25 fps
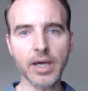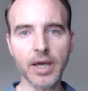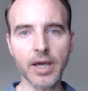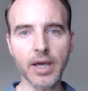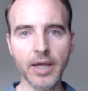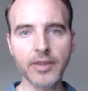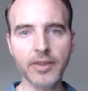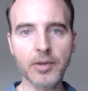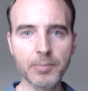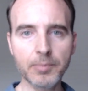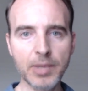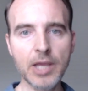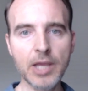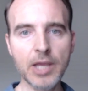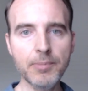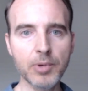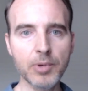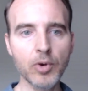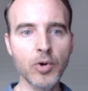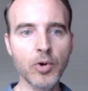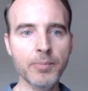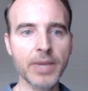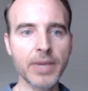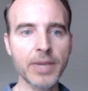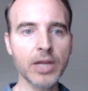other people
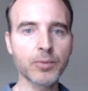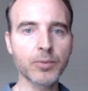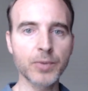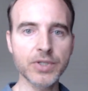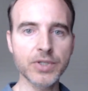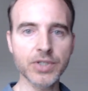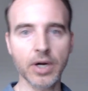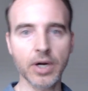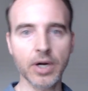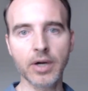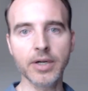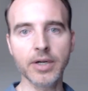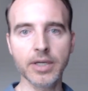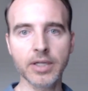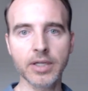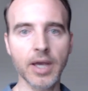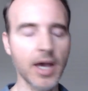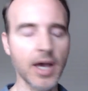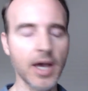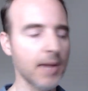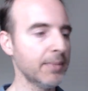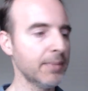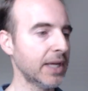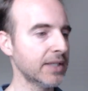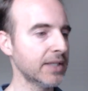who make retarded
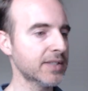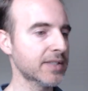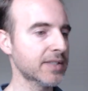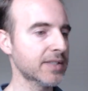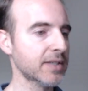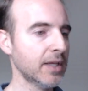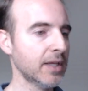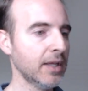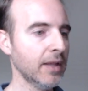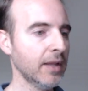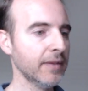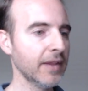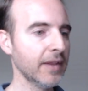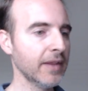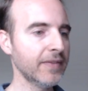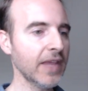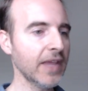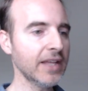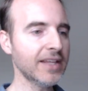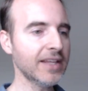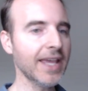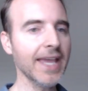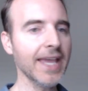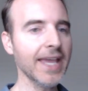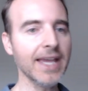comments that they
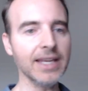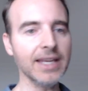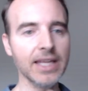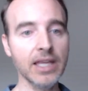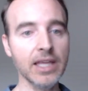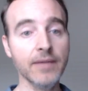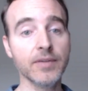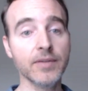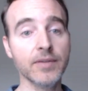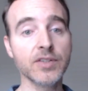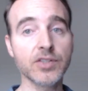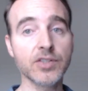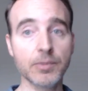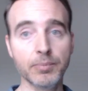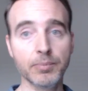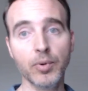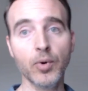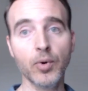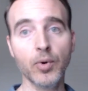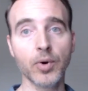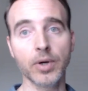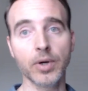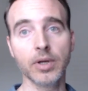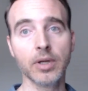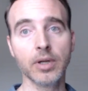can't even
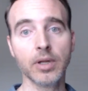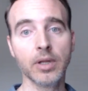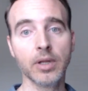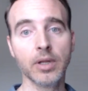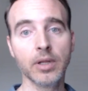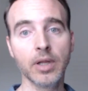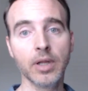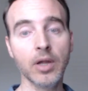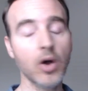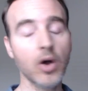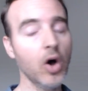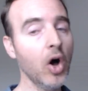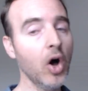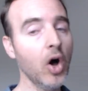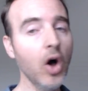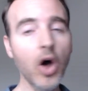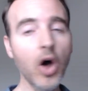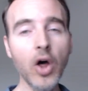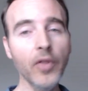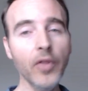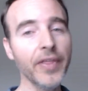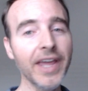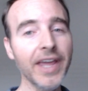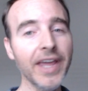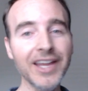support.
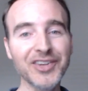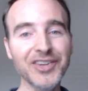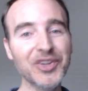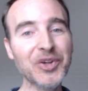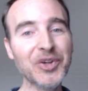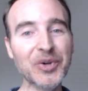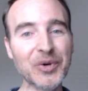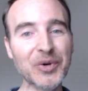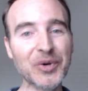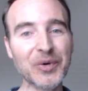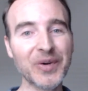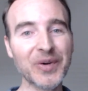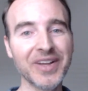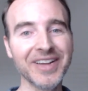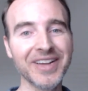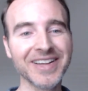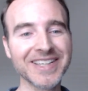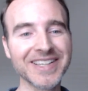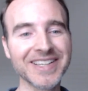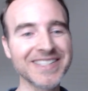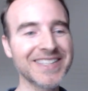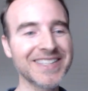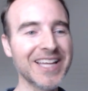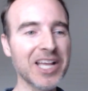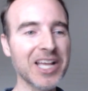All they do
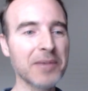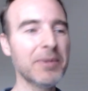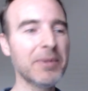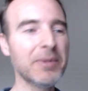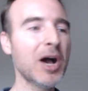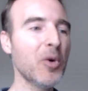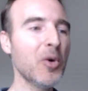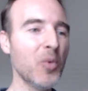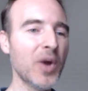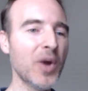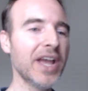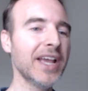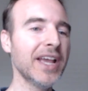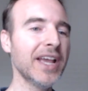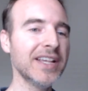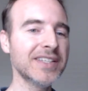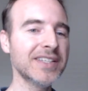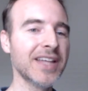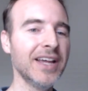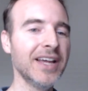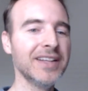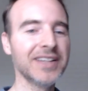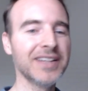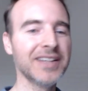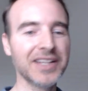is think about ways
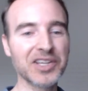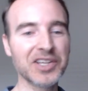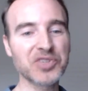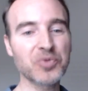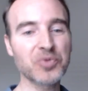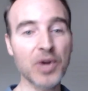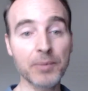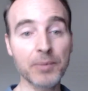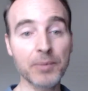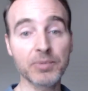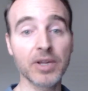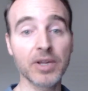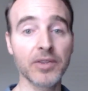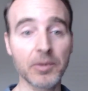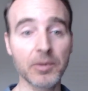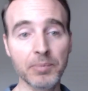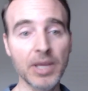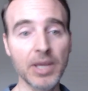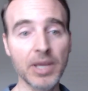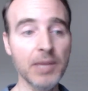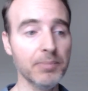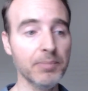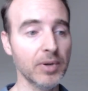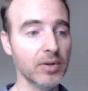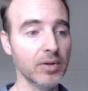to disrupt other
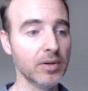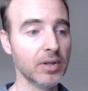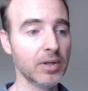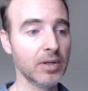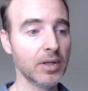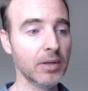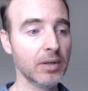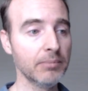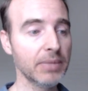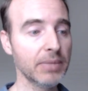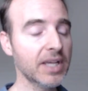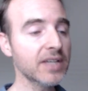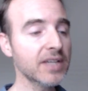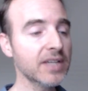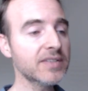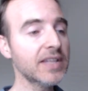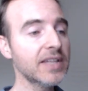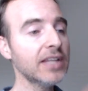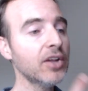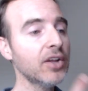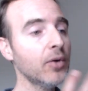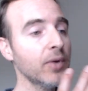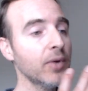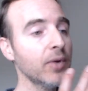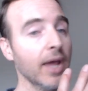people because they
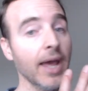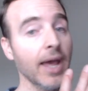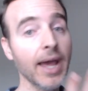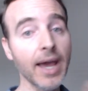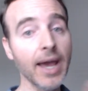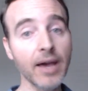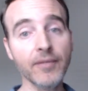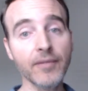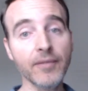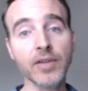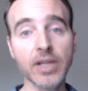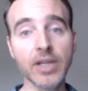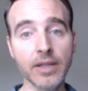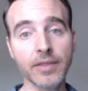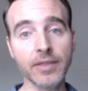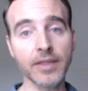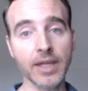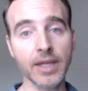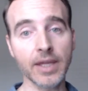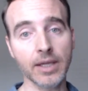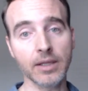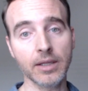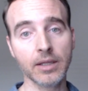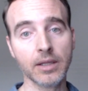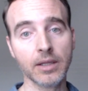don't have
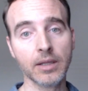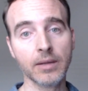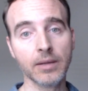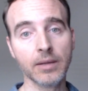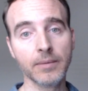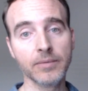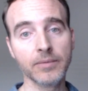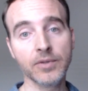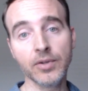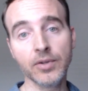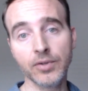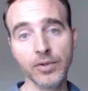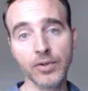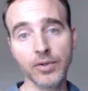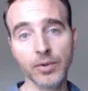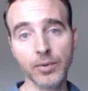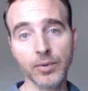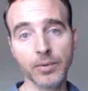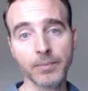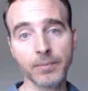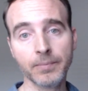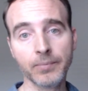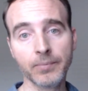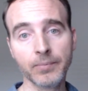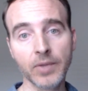anything to do.
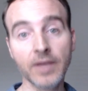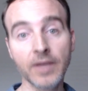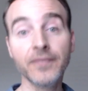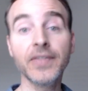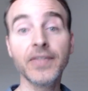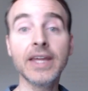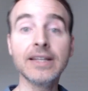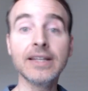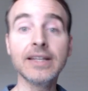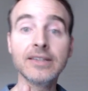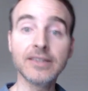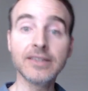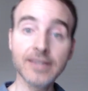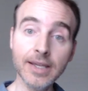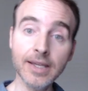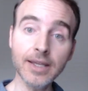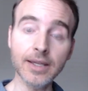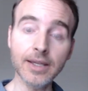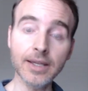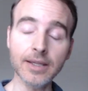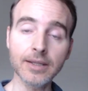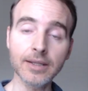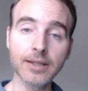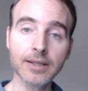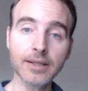If they
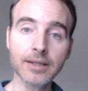did,